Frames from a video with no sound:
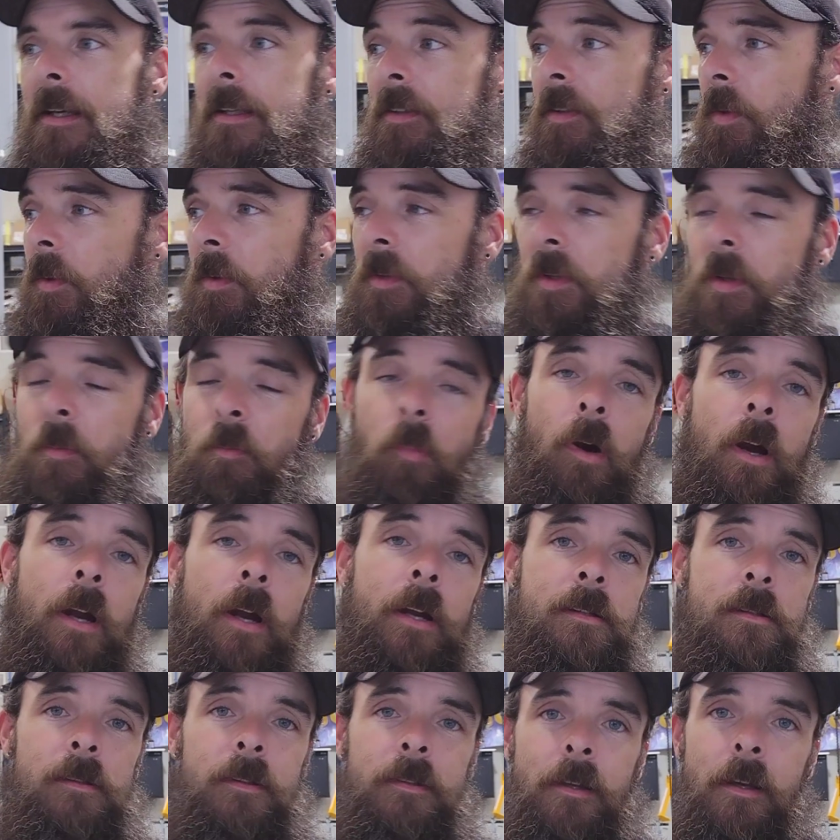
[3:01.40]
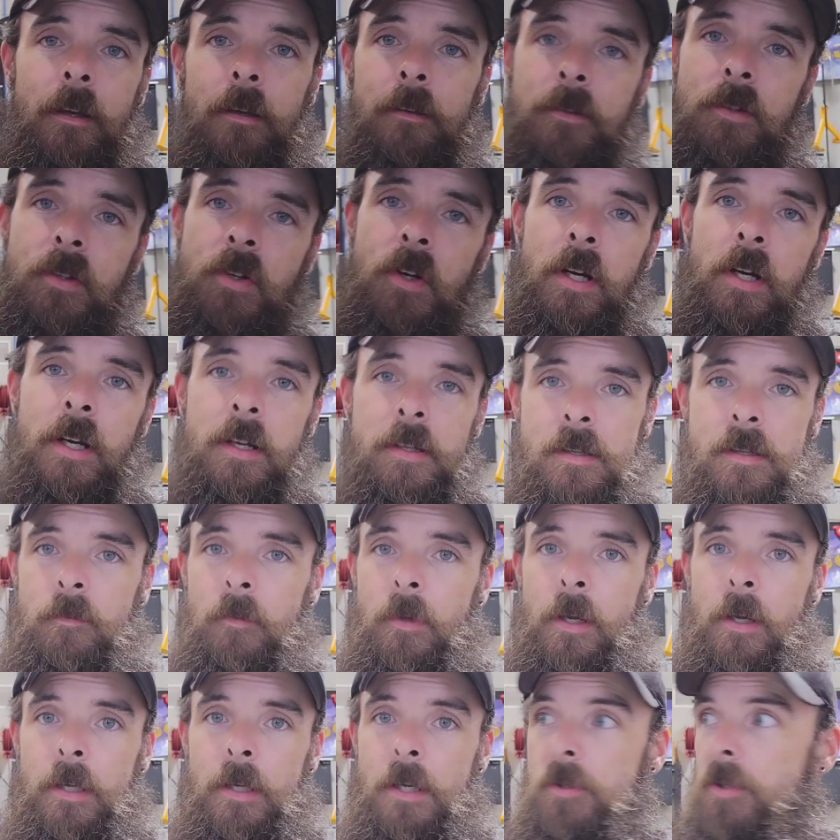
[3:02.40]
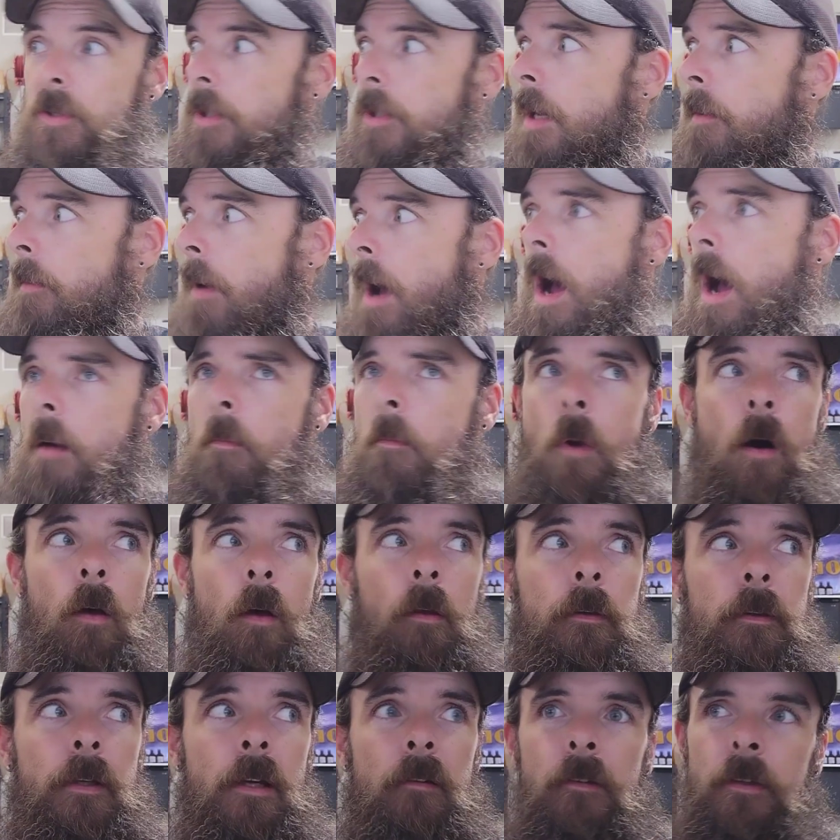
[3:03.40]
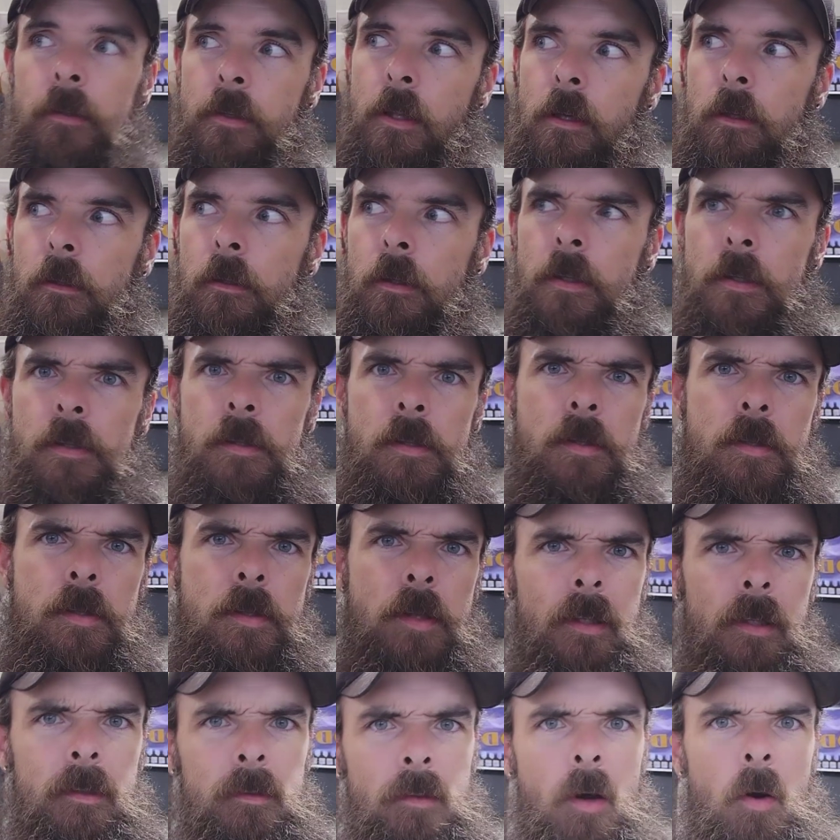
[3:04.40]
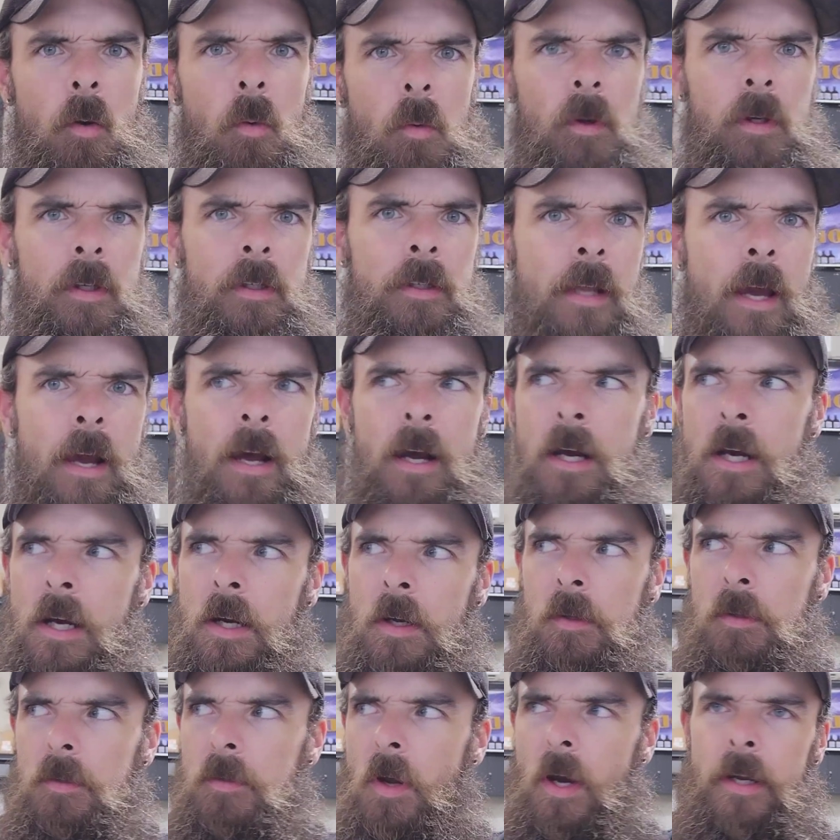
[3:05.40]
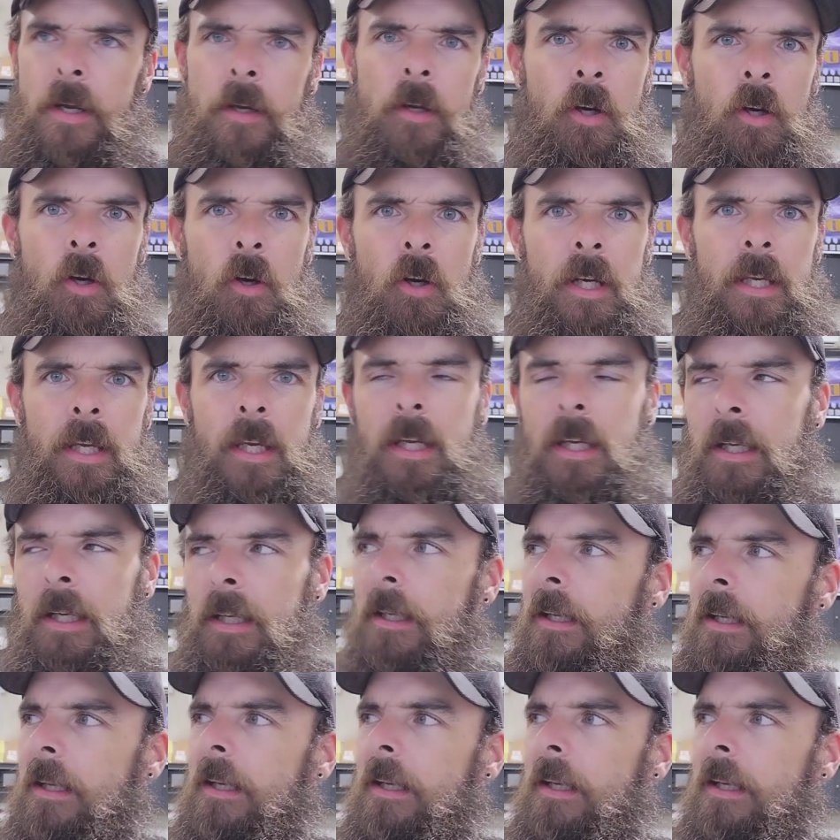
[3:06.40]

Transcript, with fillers: doing the brakes on that transit, man, I just kept eyeballing everything. Like, is this thing lowering down? Do I hear creaking?